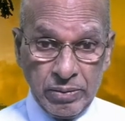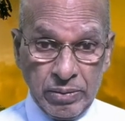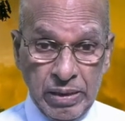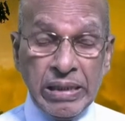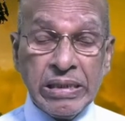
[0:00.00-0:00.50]

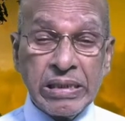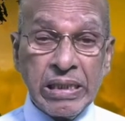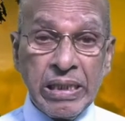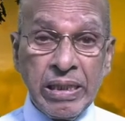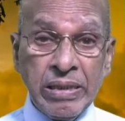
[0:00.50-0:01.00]
This
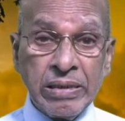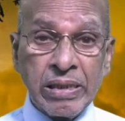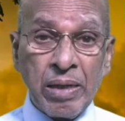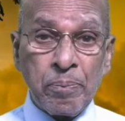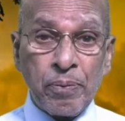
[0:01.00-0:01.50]
is
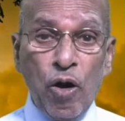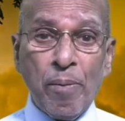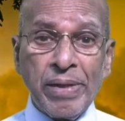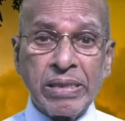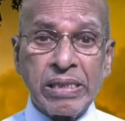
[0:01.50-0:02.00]
a
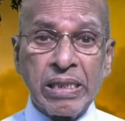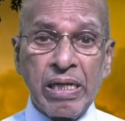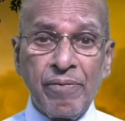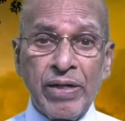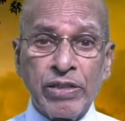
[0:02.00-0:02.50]
promise
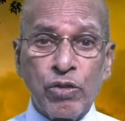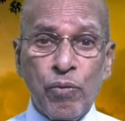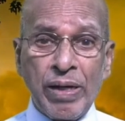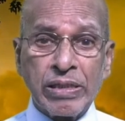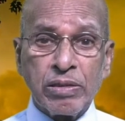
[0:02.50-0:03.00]
given
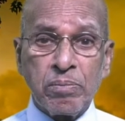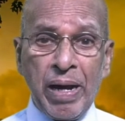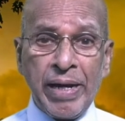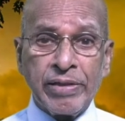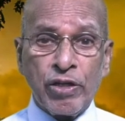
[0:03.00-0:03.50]
to us
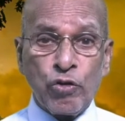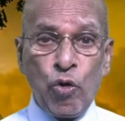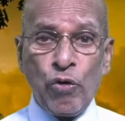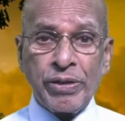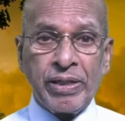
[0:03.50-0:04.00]
by the
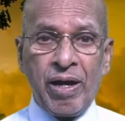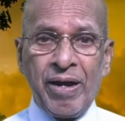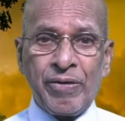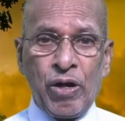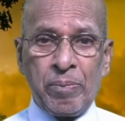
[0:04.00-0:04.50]
Lord
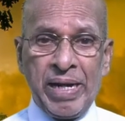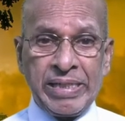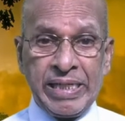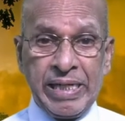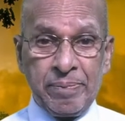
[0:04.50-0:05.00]
God
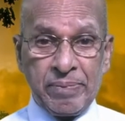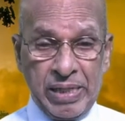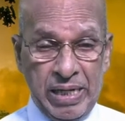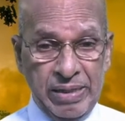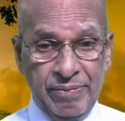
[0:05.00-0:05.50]
Almighty
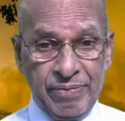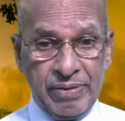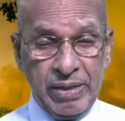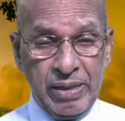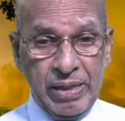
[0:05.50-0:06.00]
Himself
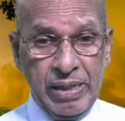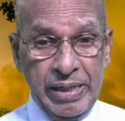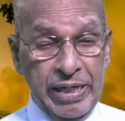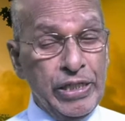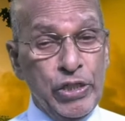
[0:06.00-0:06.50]

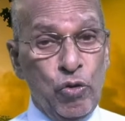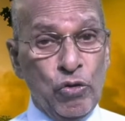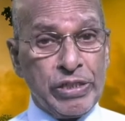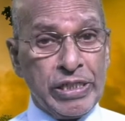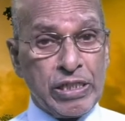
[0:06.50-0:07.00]
in the
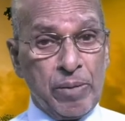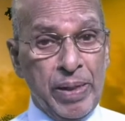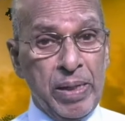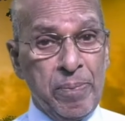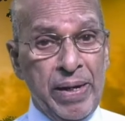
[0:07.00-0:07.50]
Old
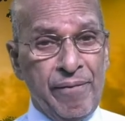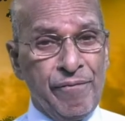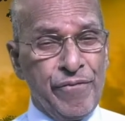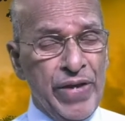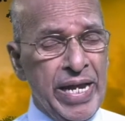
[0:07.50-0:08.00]
Testament, but
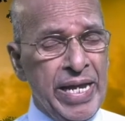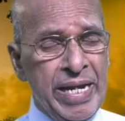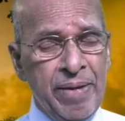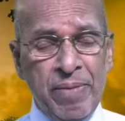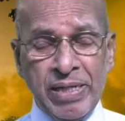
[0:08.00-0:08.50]

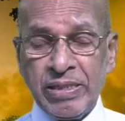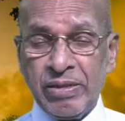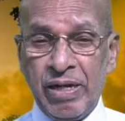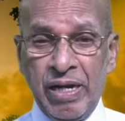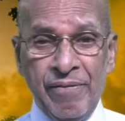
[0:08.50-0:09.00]
very much
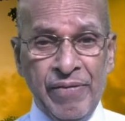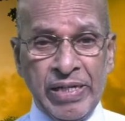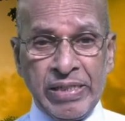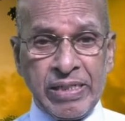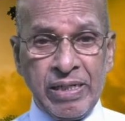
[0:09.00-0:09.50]

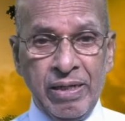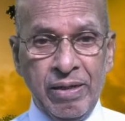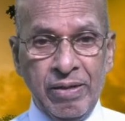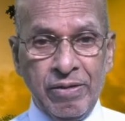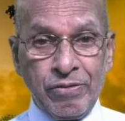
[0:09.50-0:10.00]
relevant
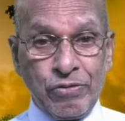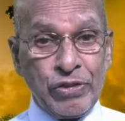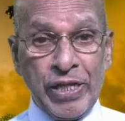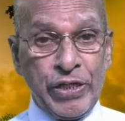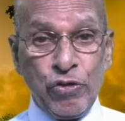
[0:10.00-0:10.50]
to
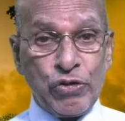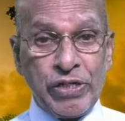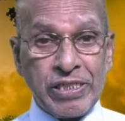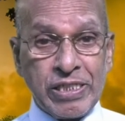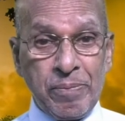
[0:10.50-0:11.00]
the New
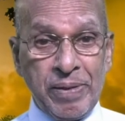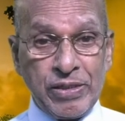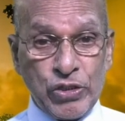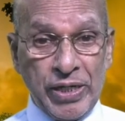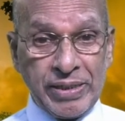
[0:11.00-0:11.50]

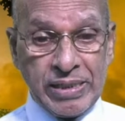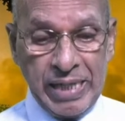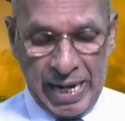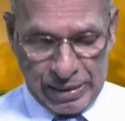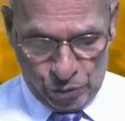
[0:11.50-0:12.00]
Testament church
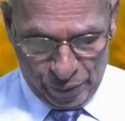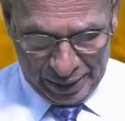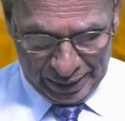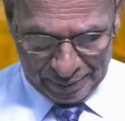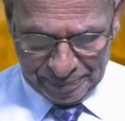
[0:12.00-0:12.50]
as well.